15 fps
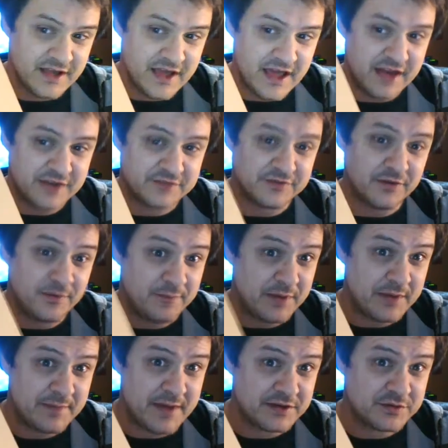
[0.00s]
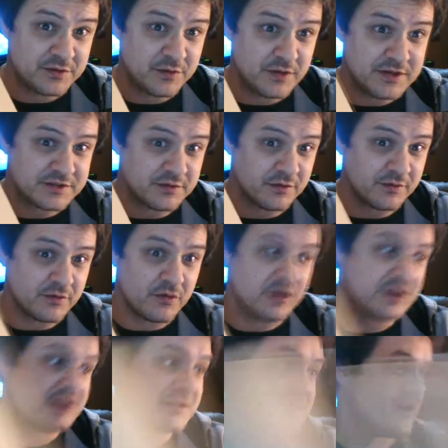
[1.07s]
And it's from Big Bad Toy Store, of
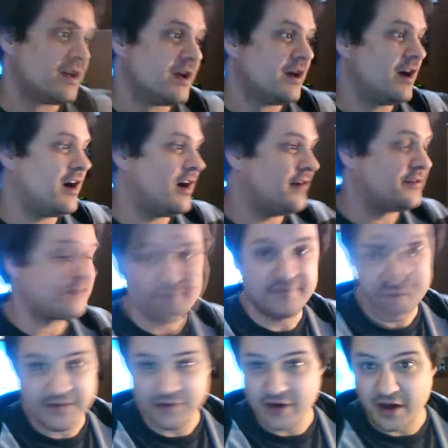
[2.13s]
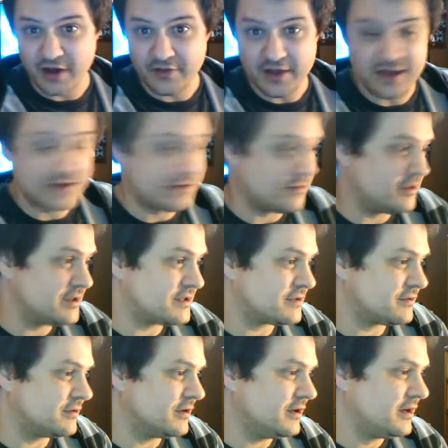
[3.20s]
course. It's my favorite online toy
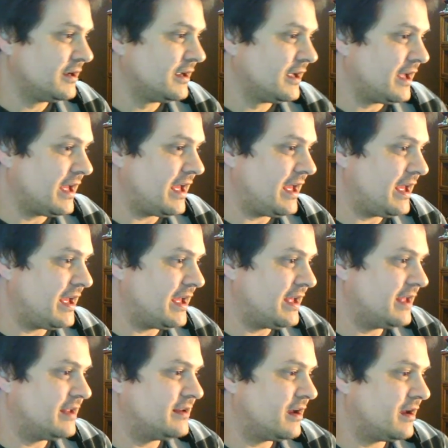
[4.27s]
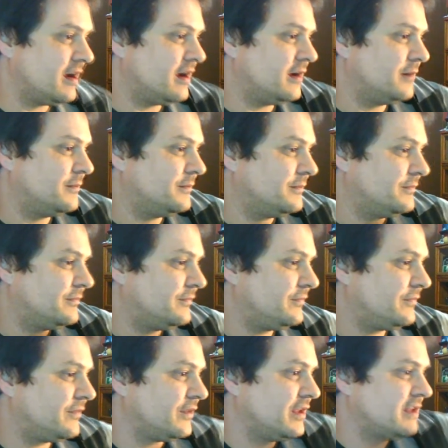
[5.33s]
store. And
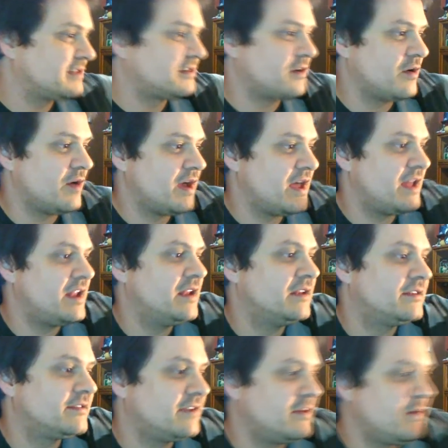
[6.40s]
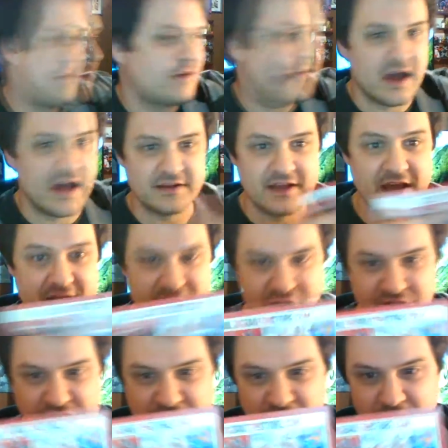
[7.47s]
let's go ahead and see. We've got, as
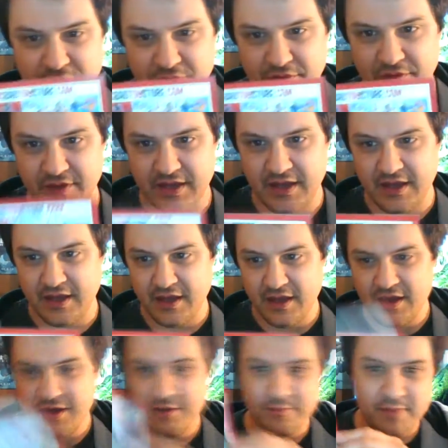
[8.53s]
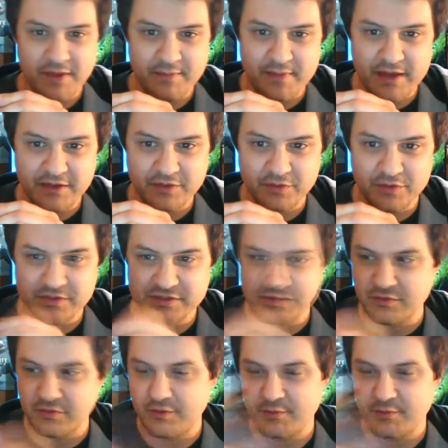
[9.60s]
usual, the Big Bad Toy Store